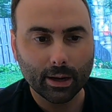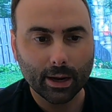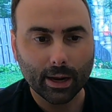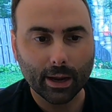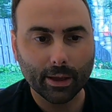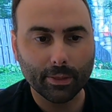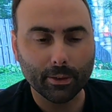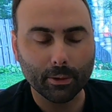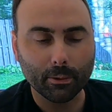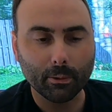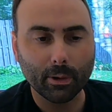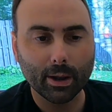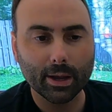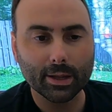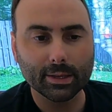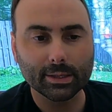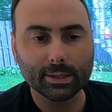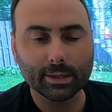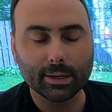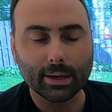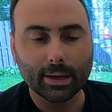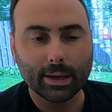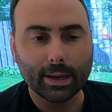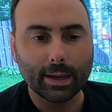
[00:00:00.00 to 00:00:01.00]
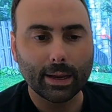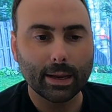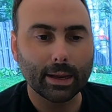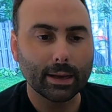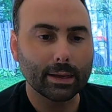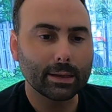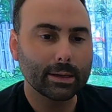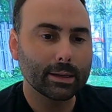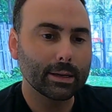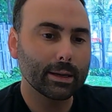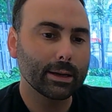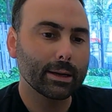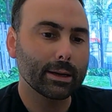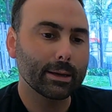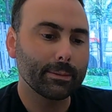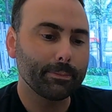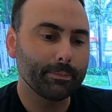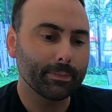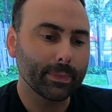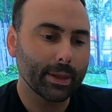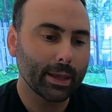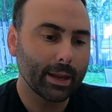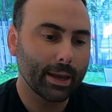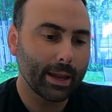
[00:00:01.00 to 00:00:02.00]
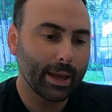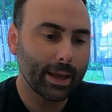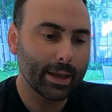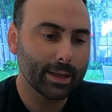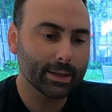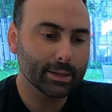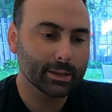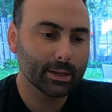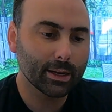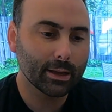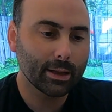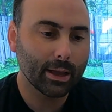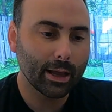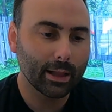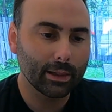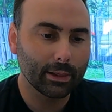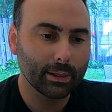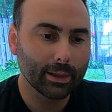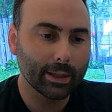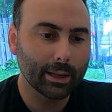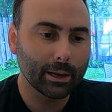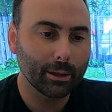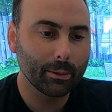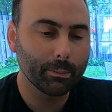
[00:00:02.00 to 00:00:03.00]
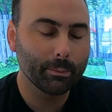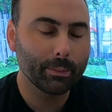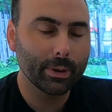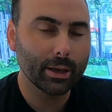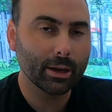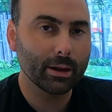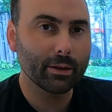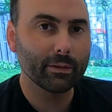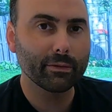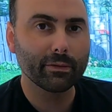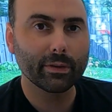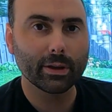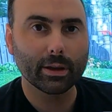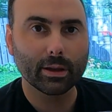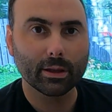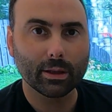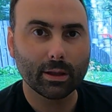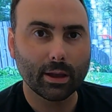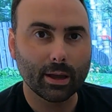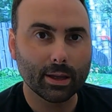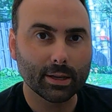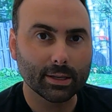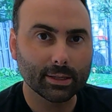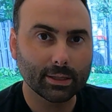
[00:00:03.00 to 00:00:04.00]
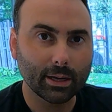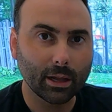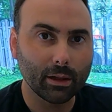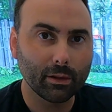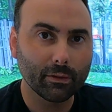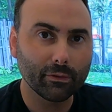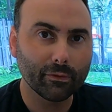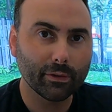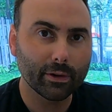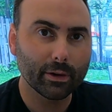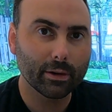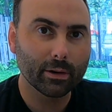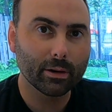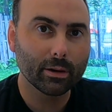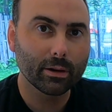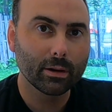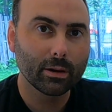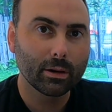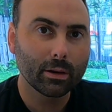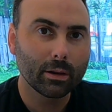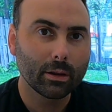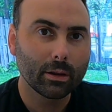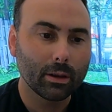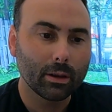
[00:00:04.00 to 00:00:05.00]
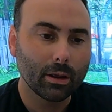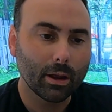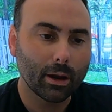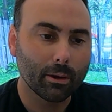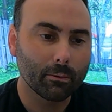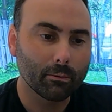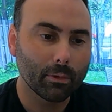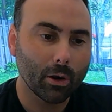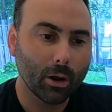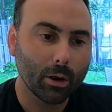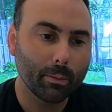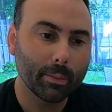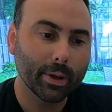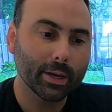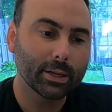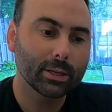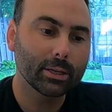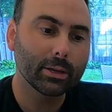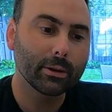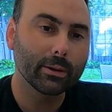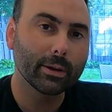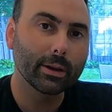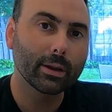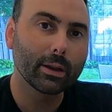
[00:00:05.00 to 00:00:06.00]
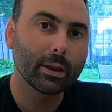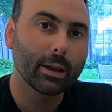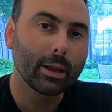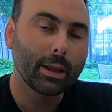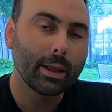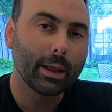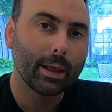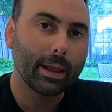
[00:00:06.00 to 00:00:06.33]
Otherwise, it has a little bit of a sulfur aroma to it.